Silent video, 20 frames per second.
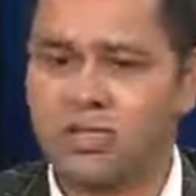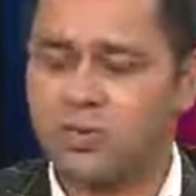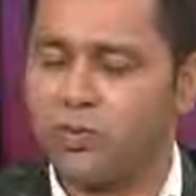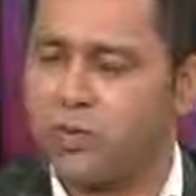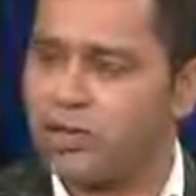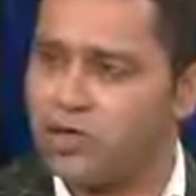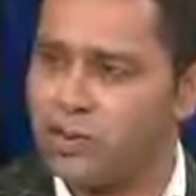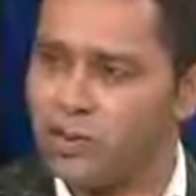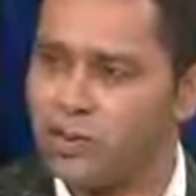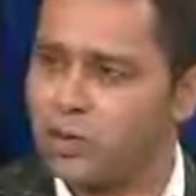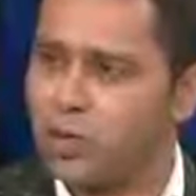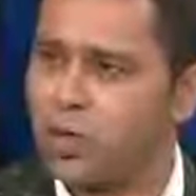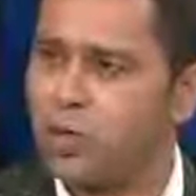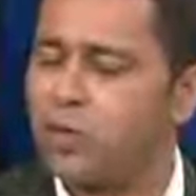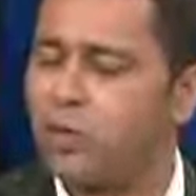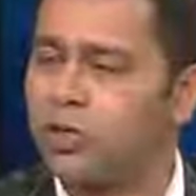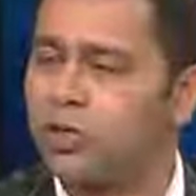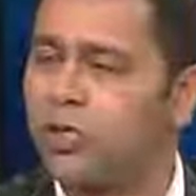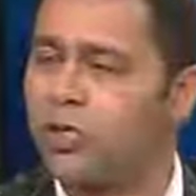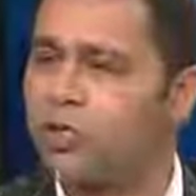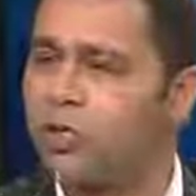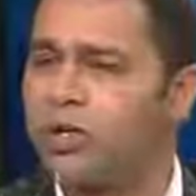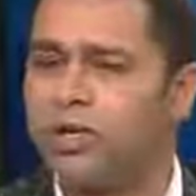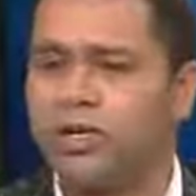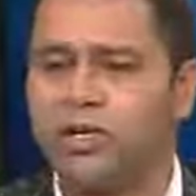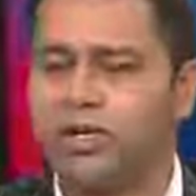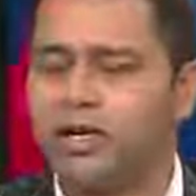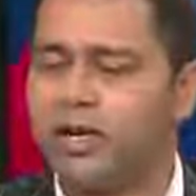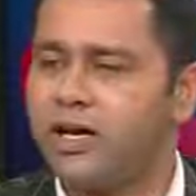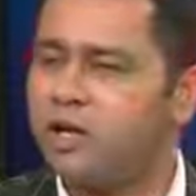Whether you talk about
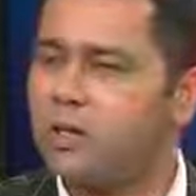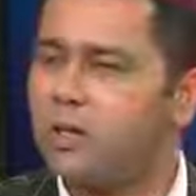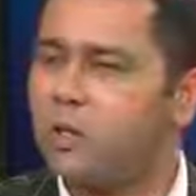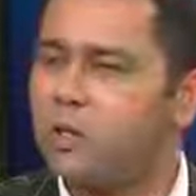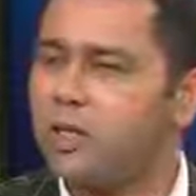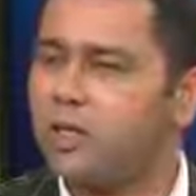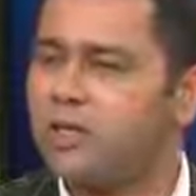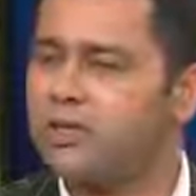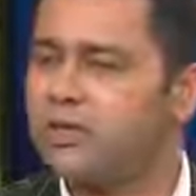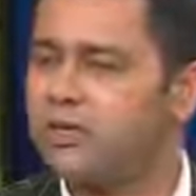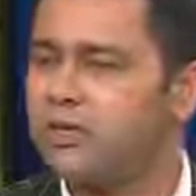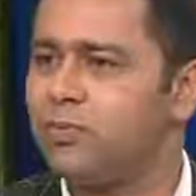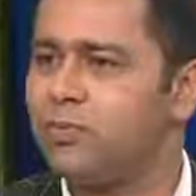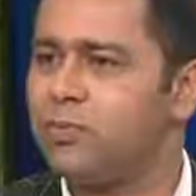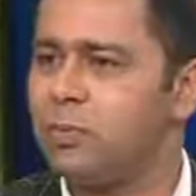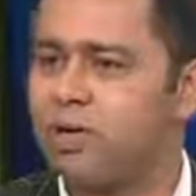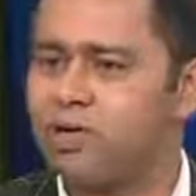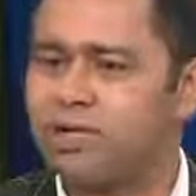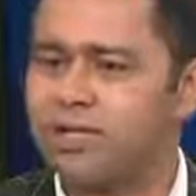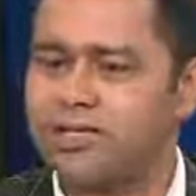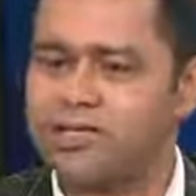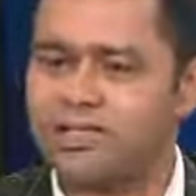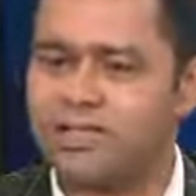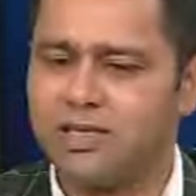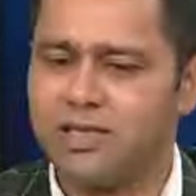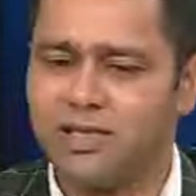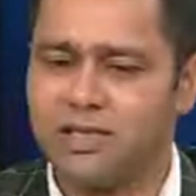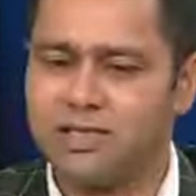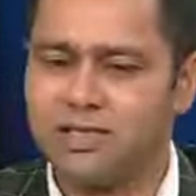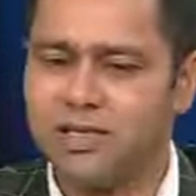T20I, you look at the test
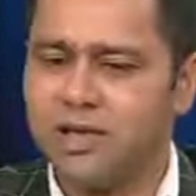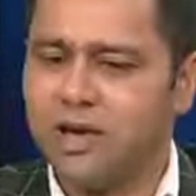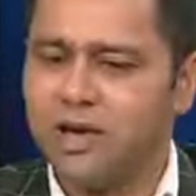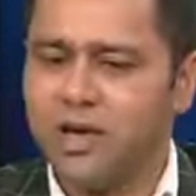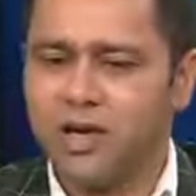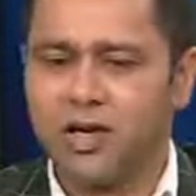series,